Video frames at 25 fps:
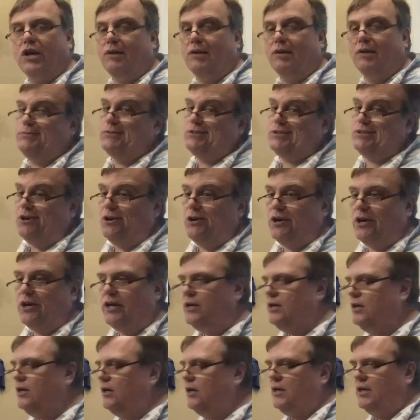Sorry,
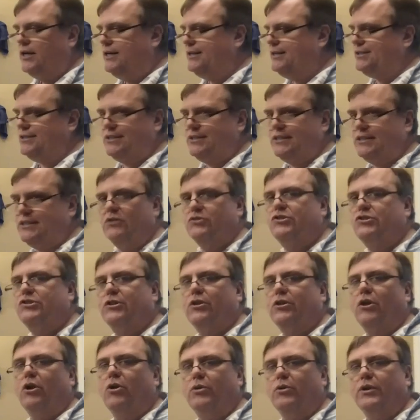that's just how slow
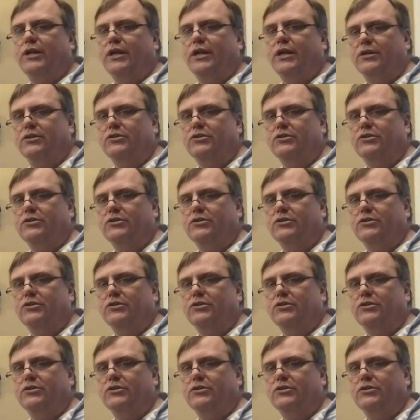it is.